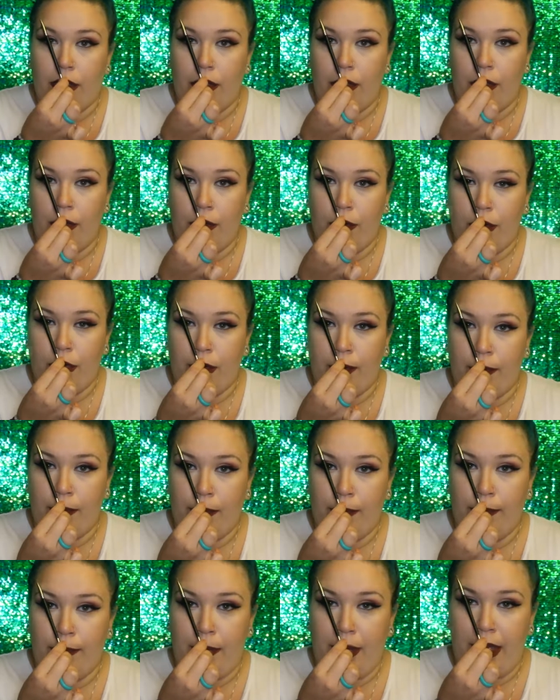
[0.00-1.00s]
your
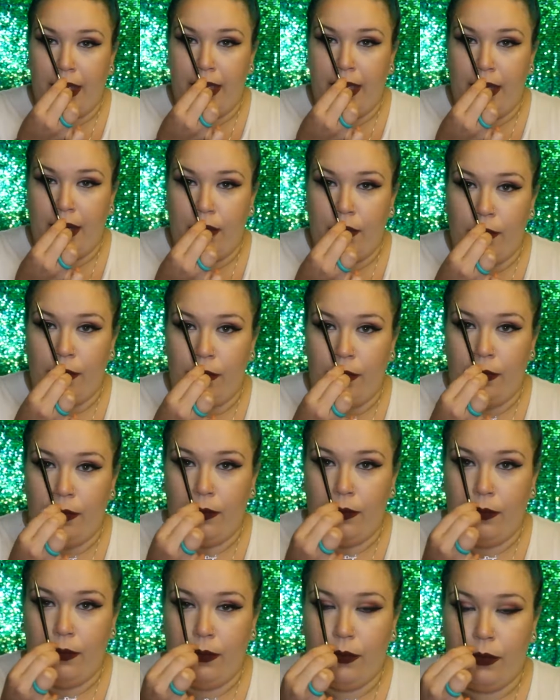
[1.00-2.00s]
pen
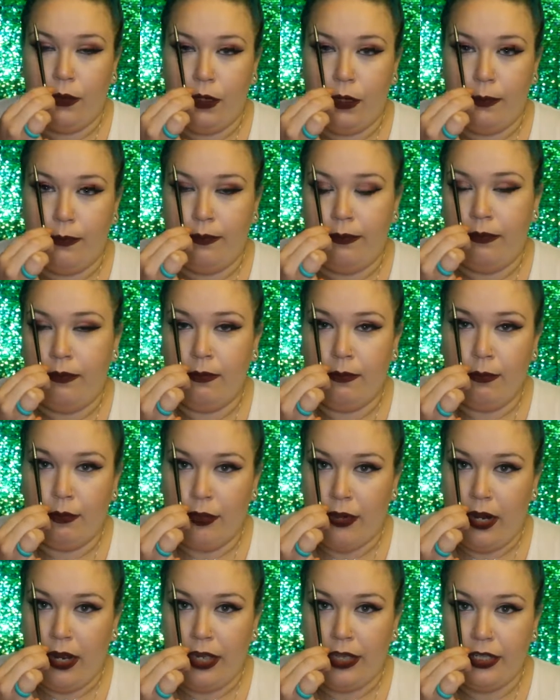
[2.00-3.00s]
or
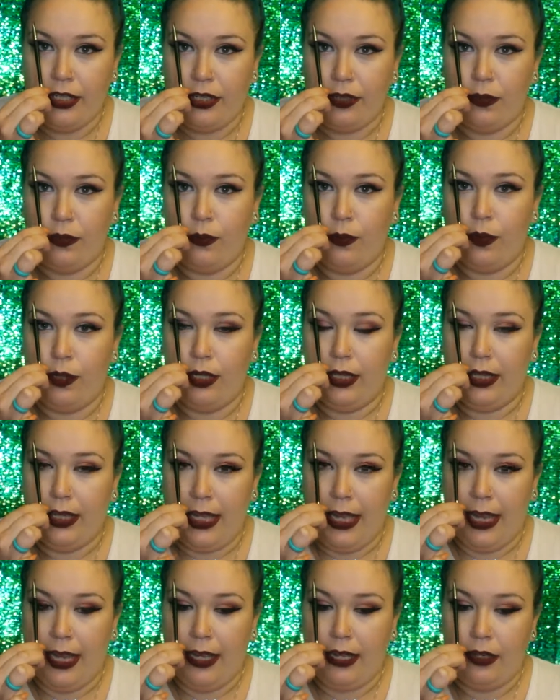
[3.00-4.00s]
brush will
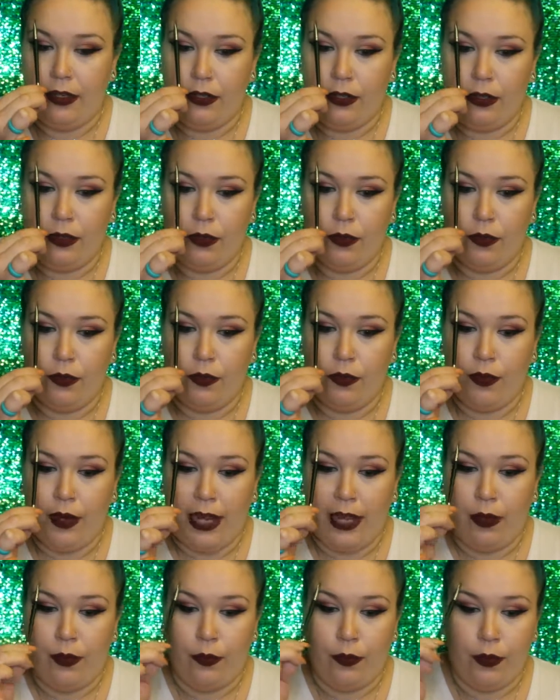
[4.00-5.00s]
land
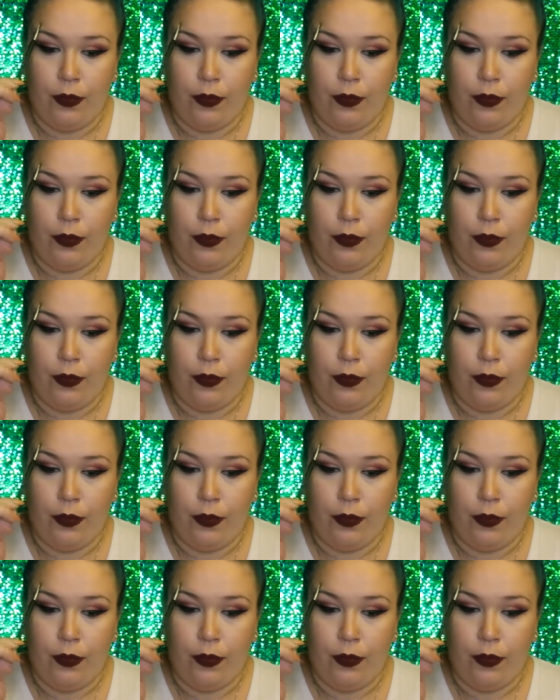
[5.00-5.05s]
right